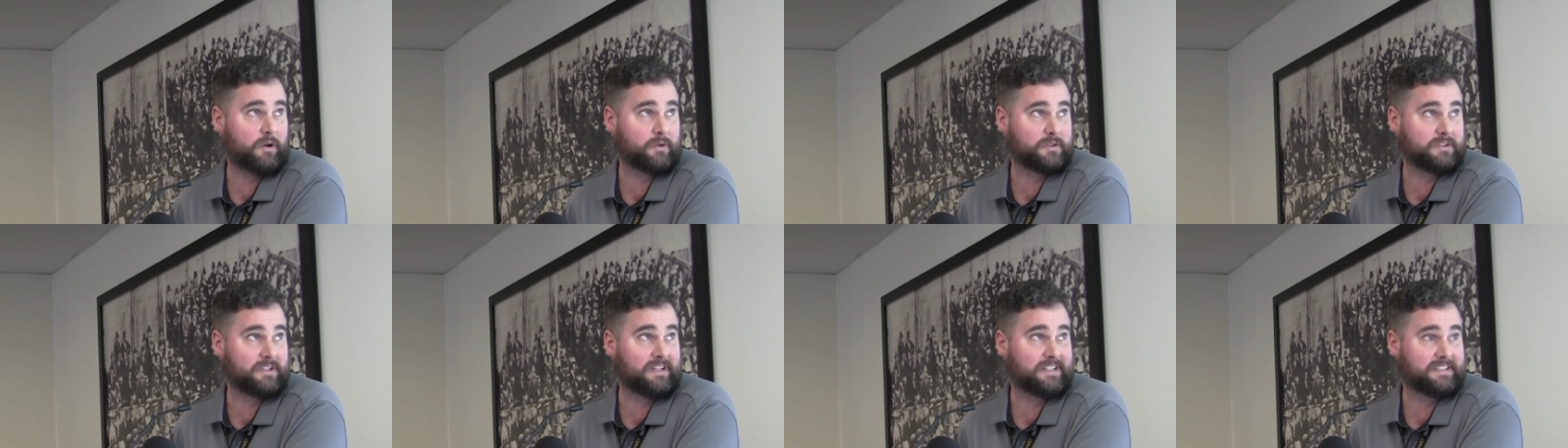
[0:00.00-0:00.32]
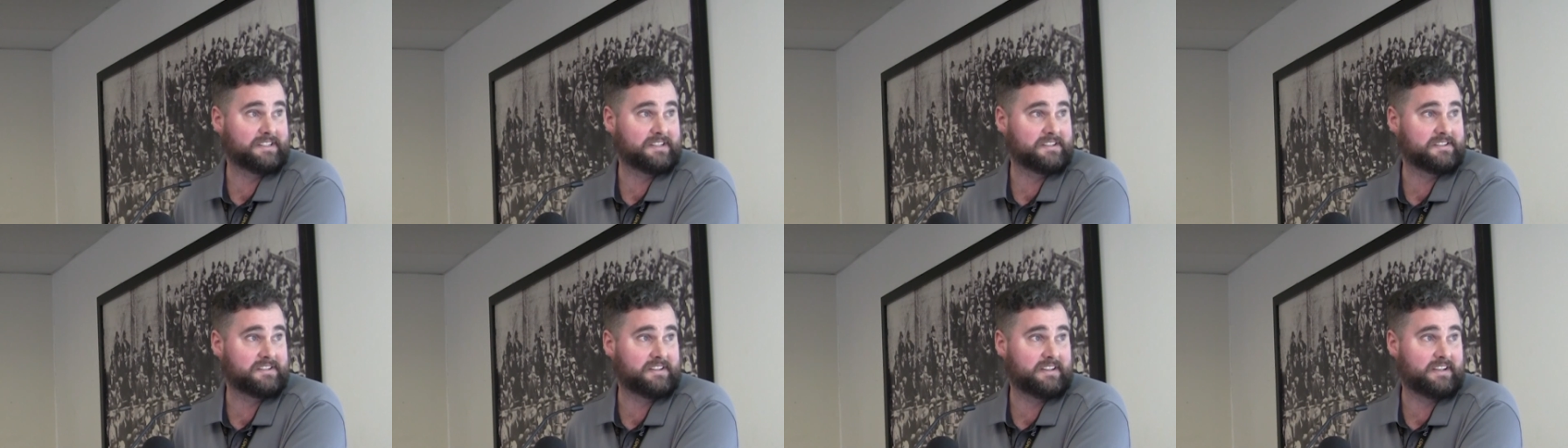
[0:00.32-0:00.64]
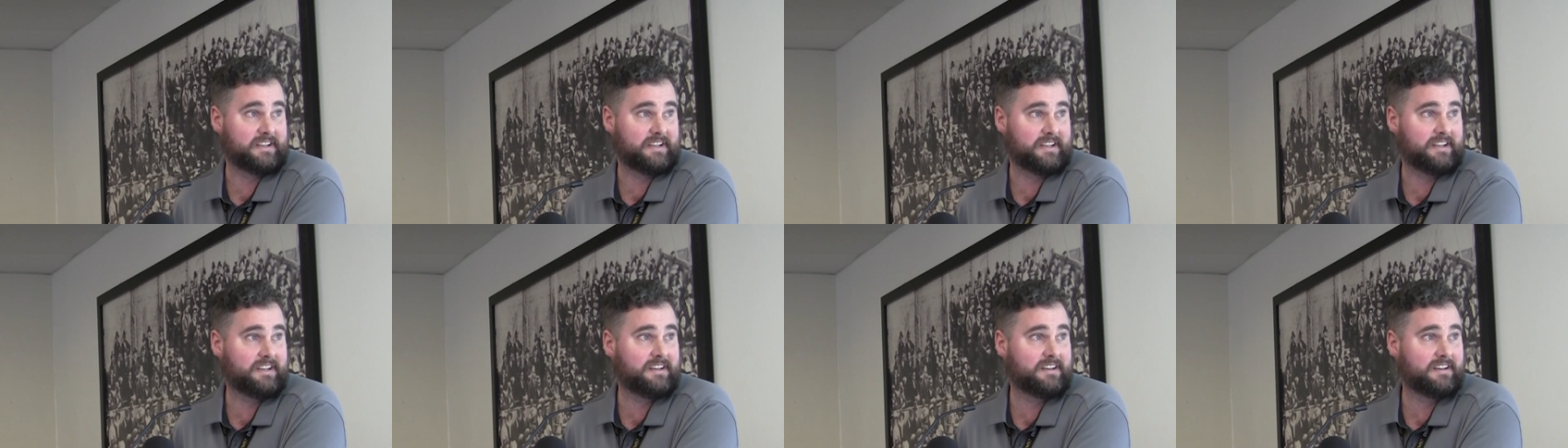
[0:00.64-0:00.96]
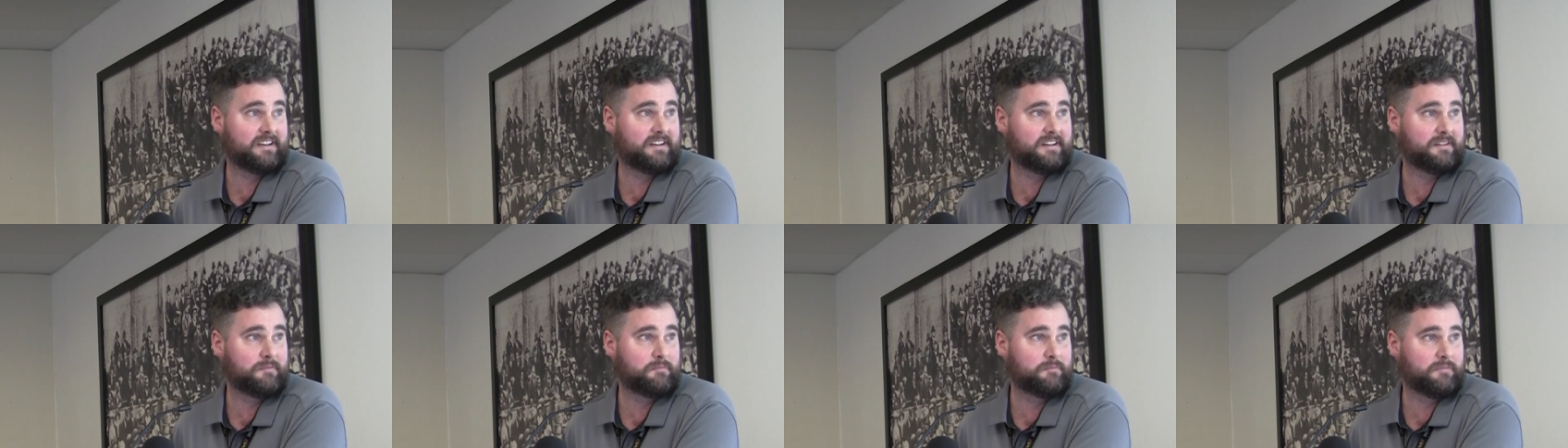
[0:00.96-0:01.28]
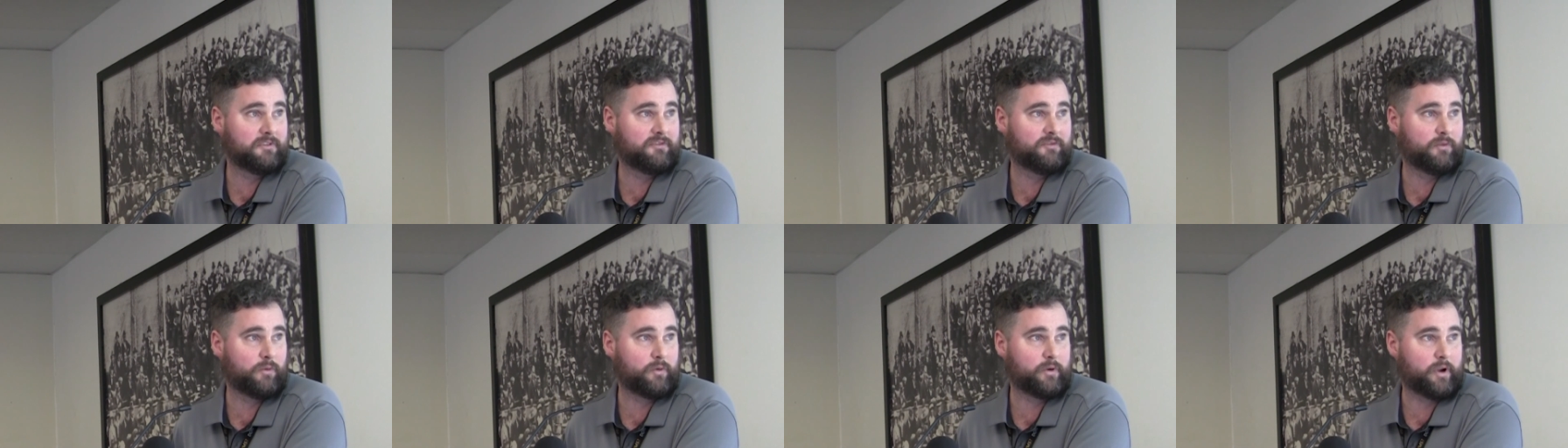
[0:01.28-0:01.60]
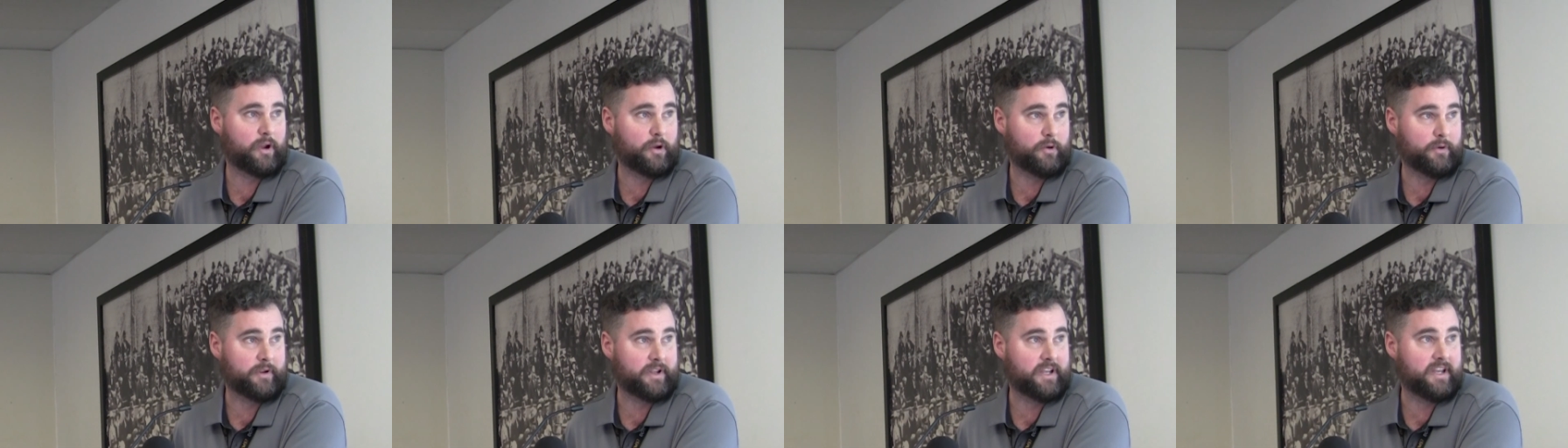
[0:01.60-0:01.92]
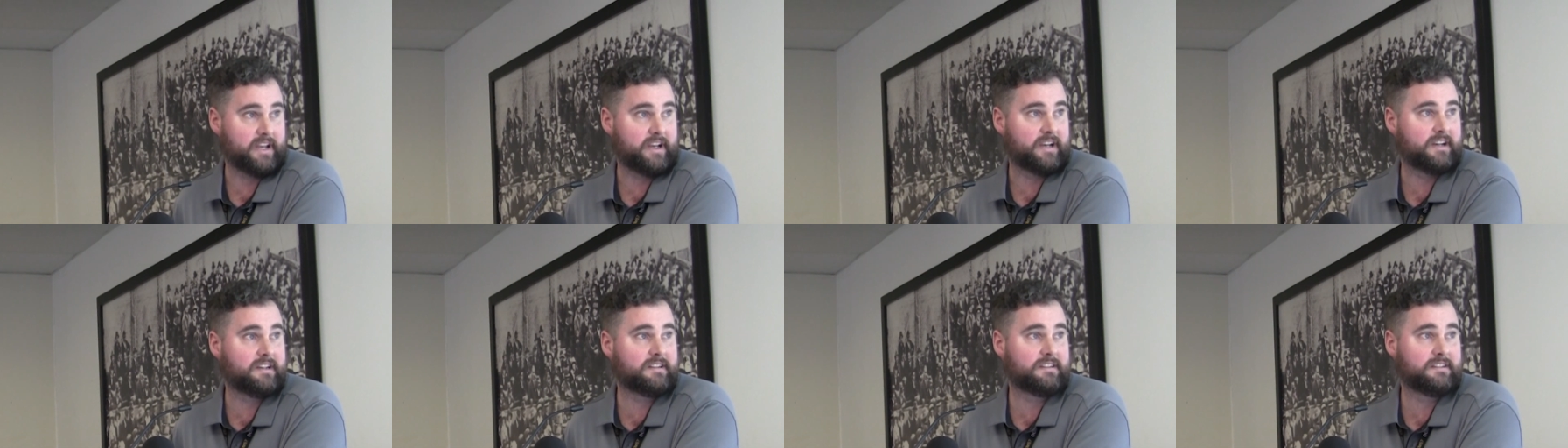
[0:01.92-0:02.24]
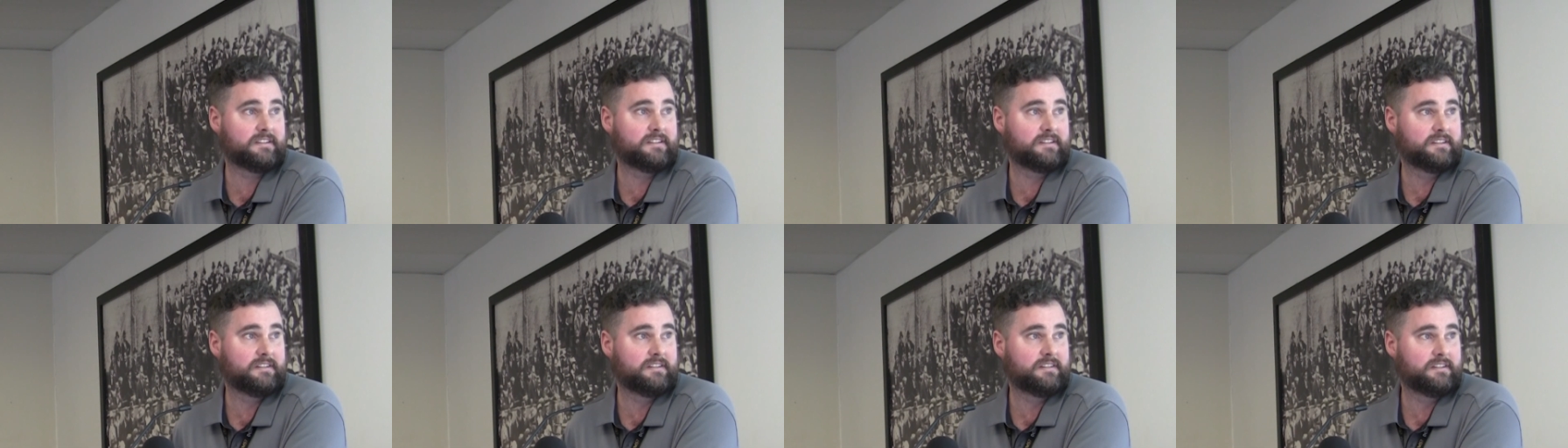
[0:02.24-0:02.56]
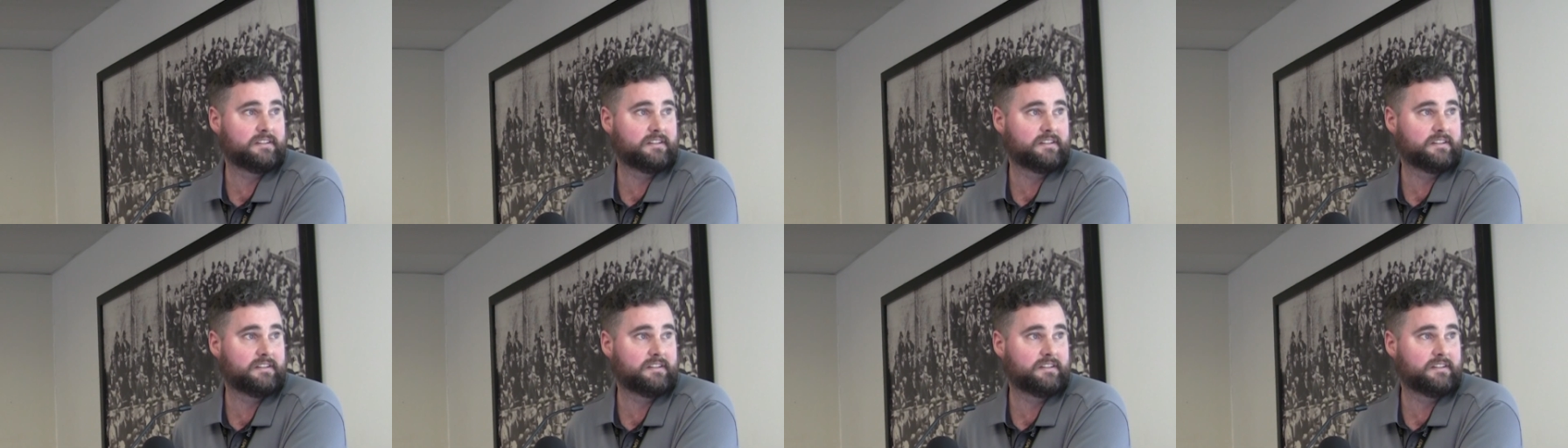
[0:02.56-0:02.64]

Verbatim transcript: I would like to see before going out